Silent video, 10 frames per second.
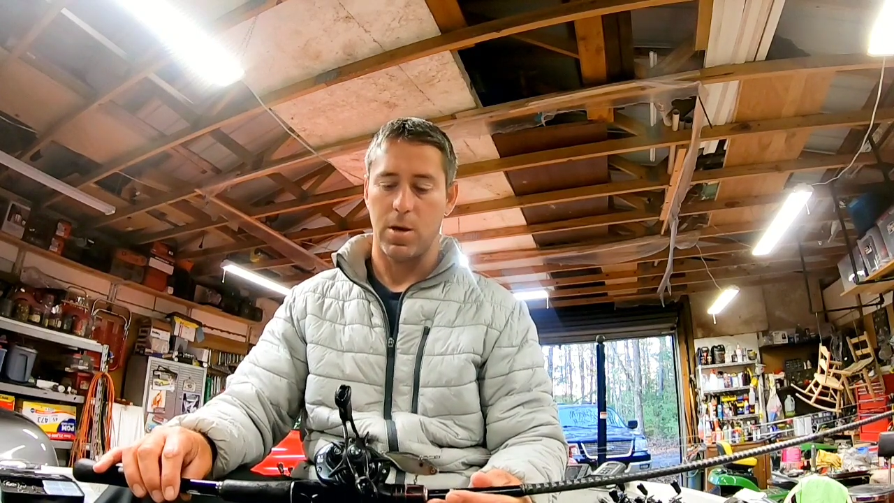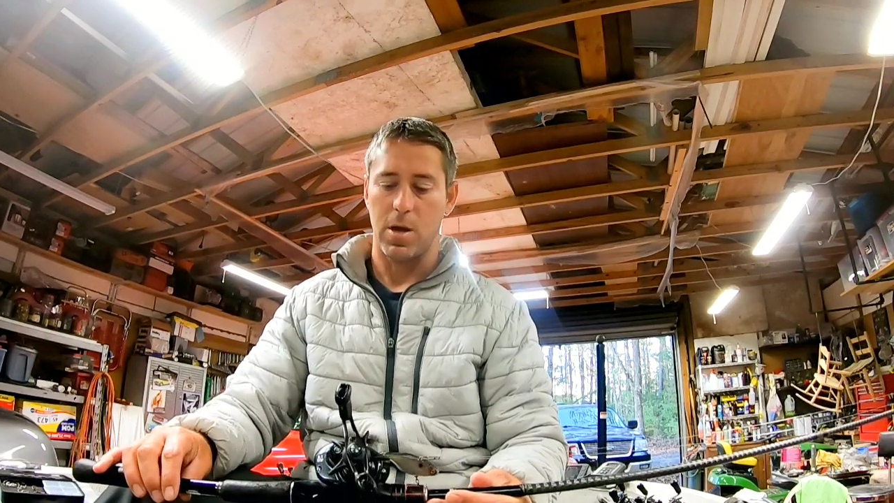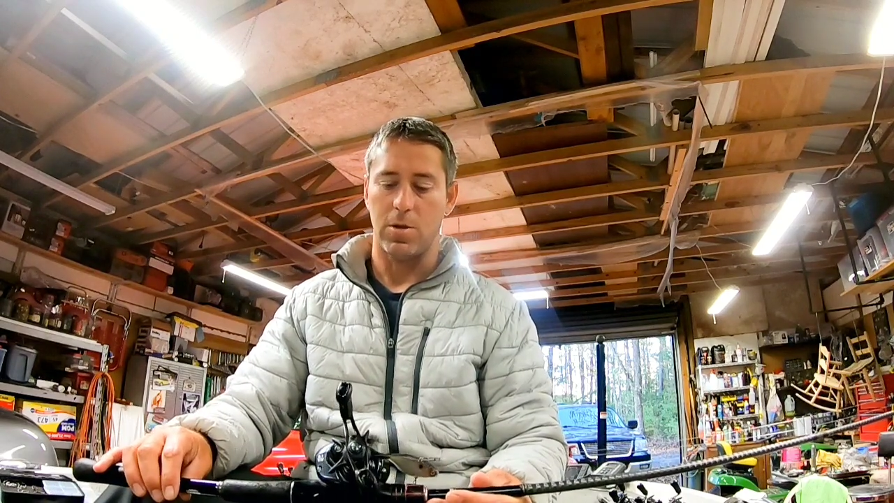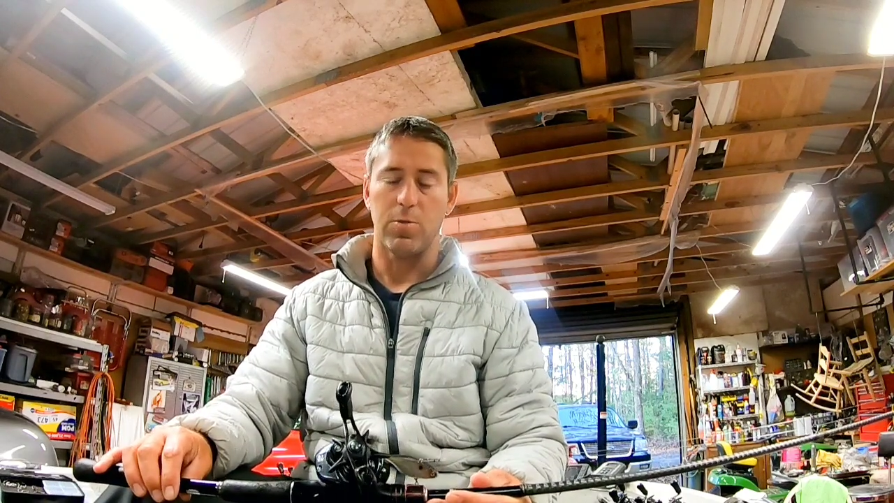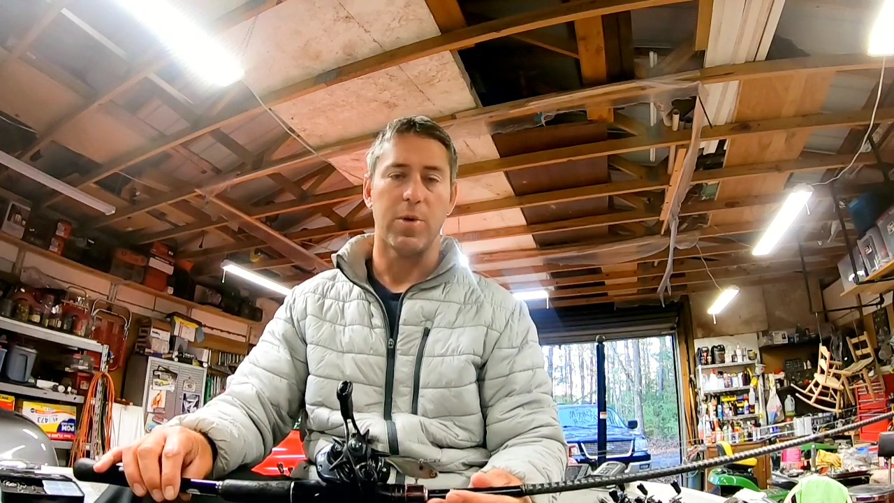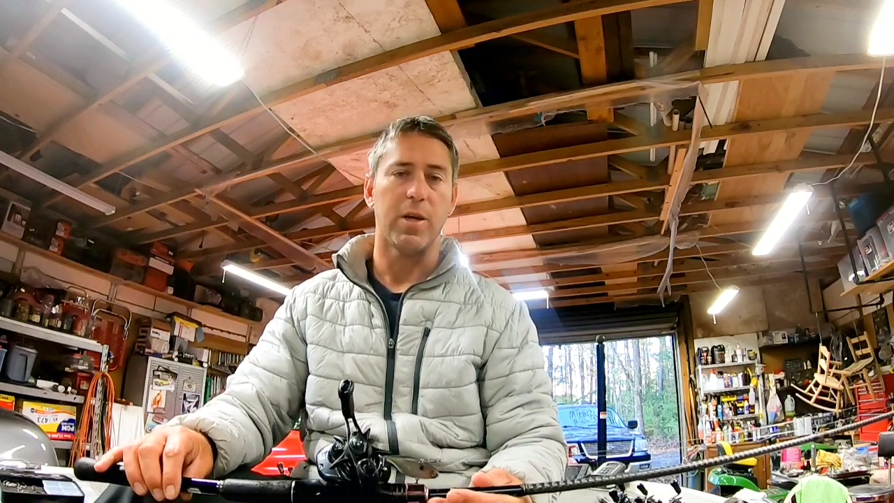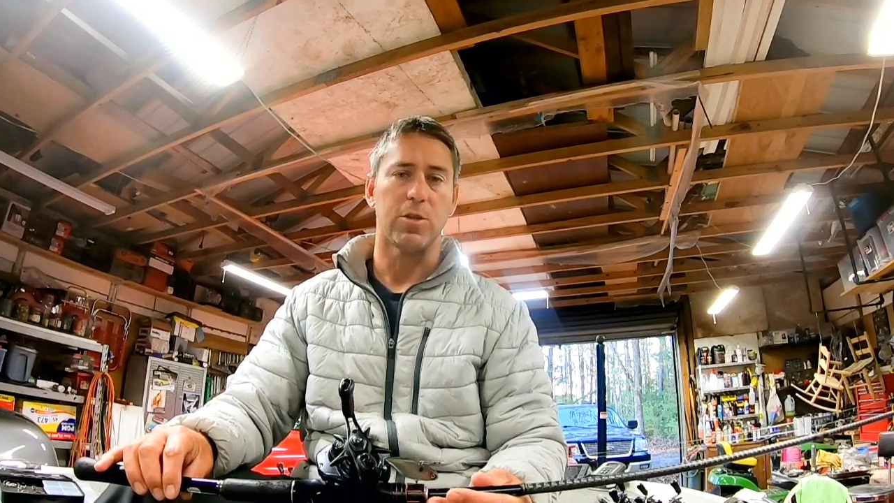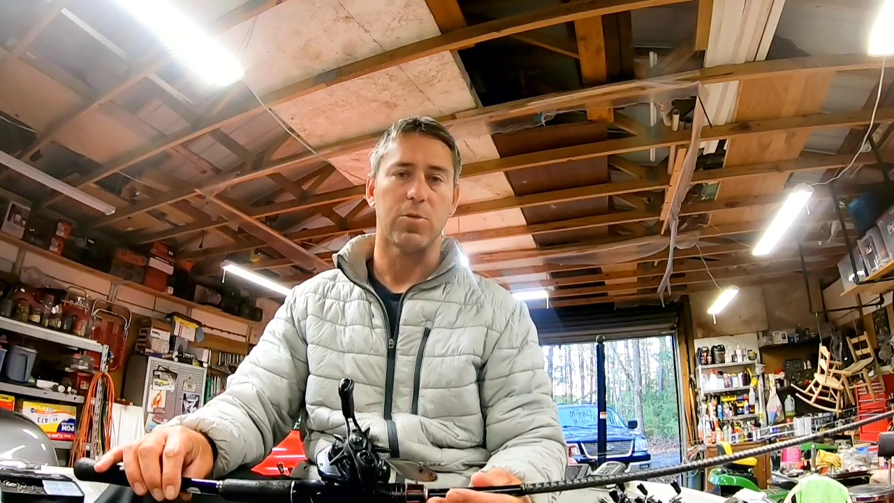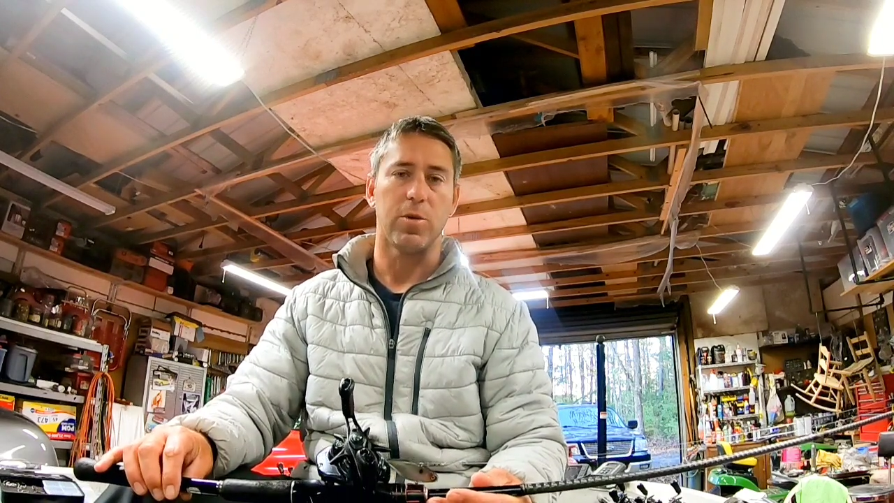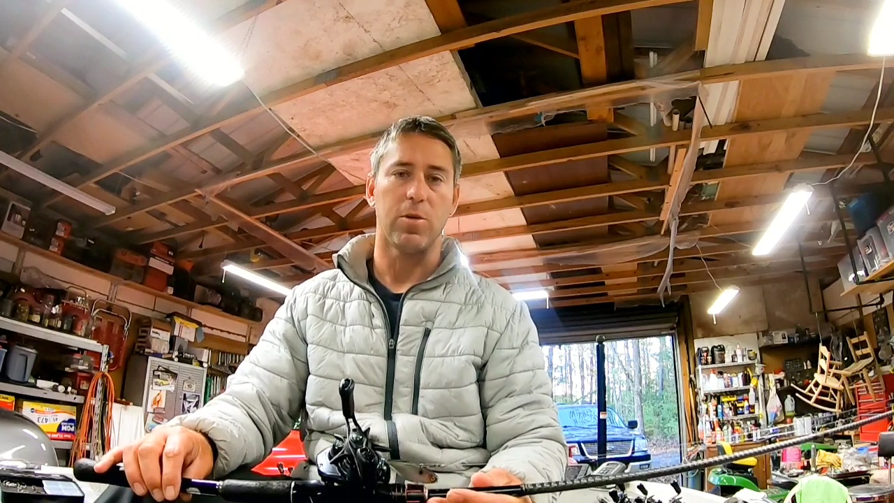a little bit,
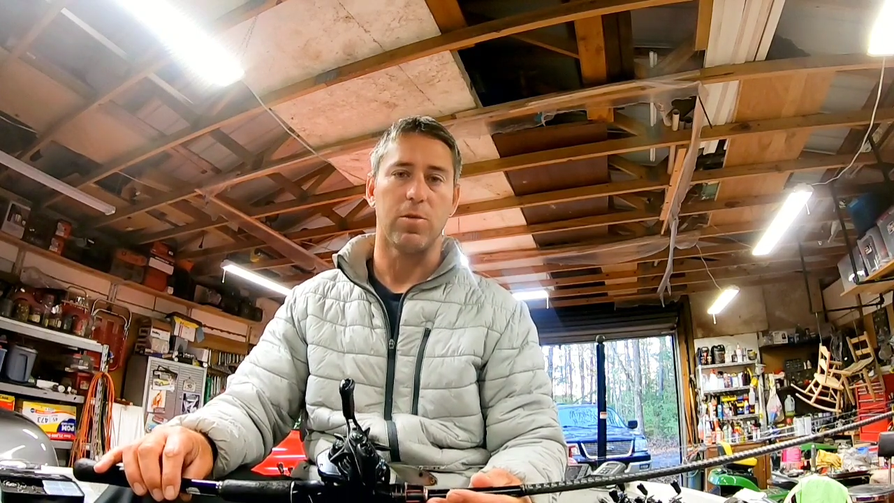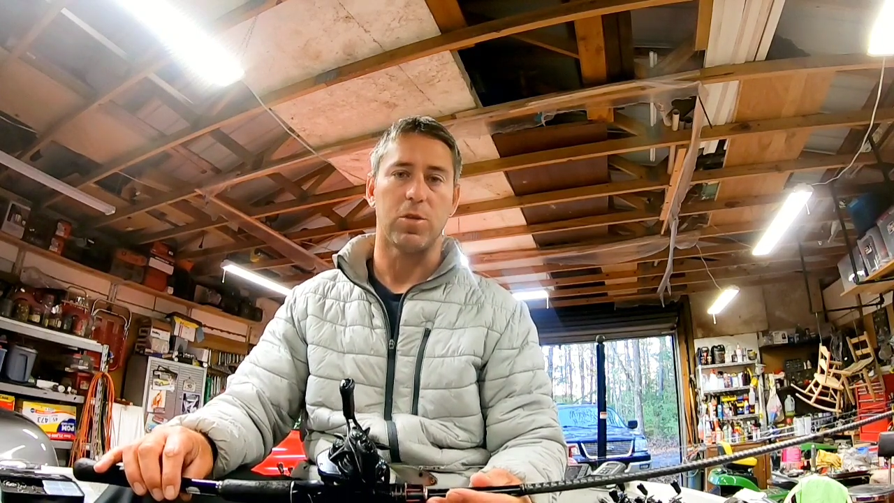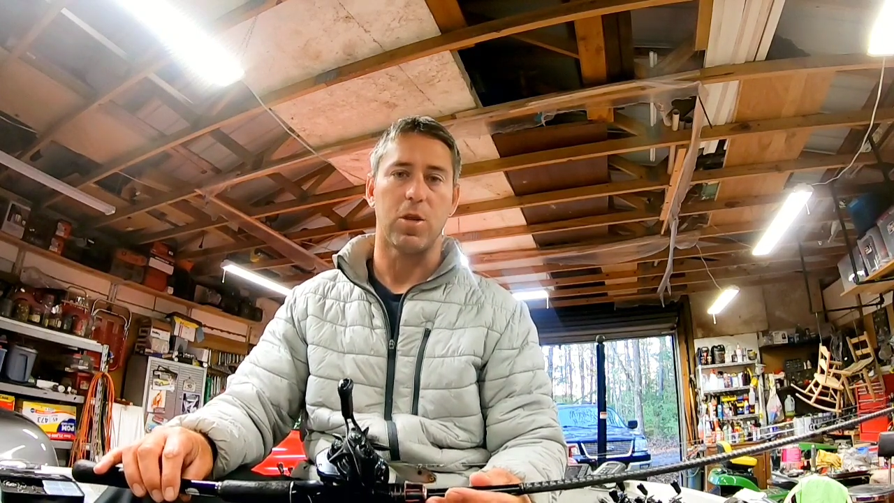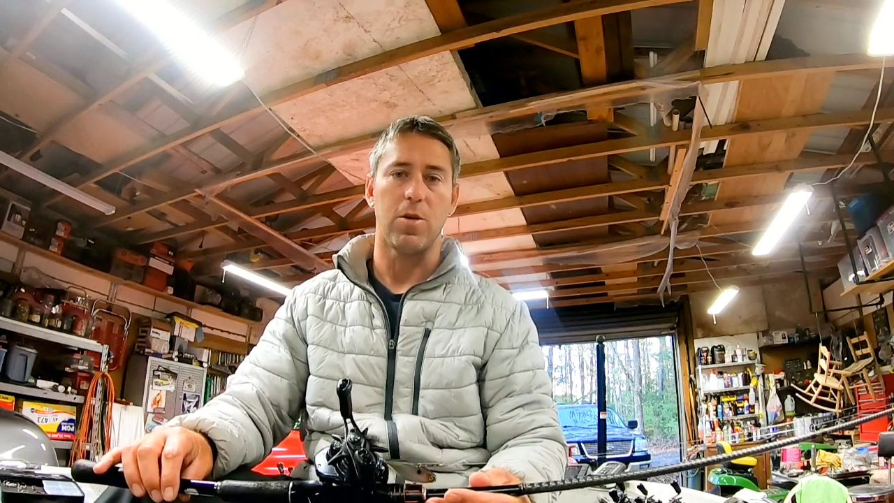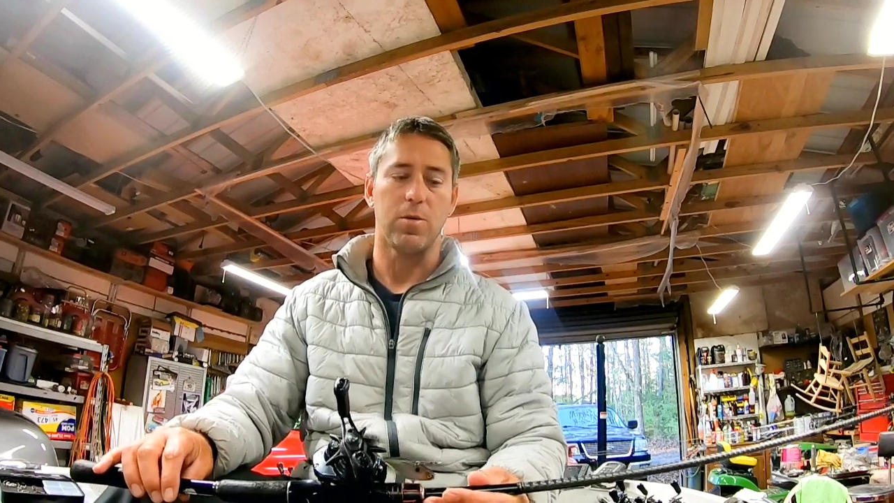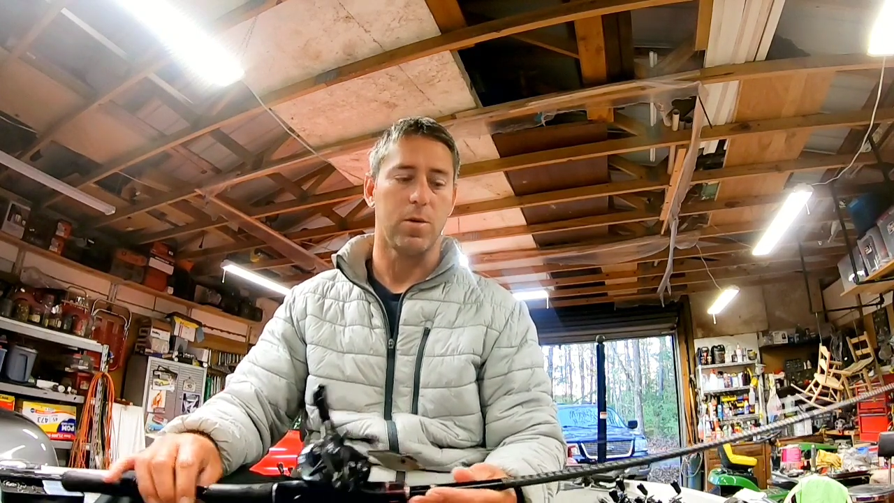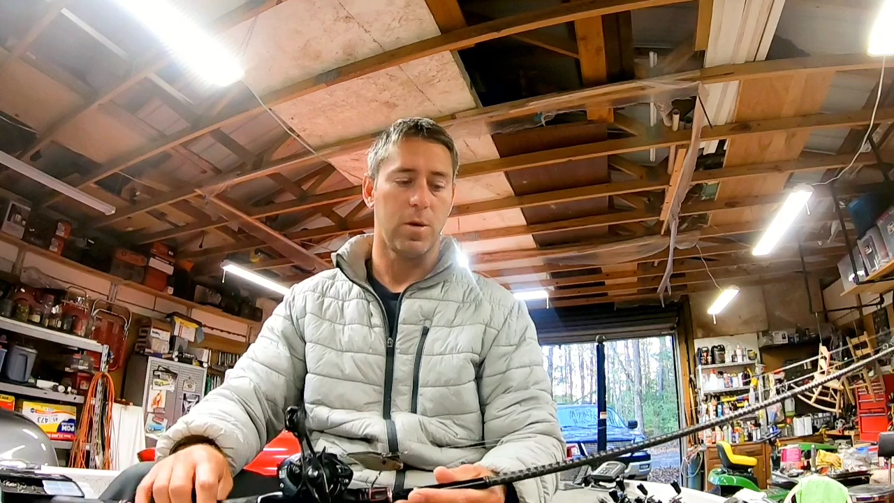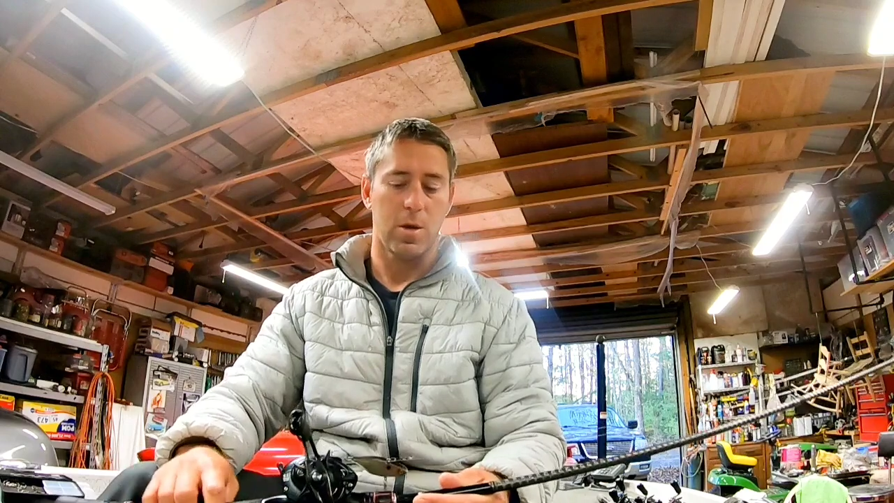just reel a little slower.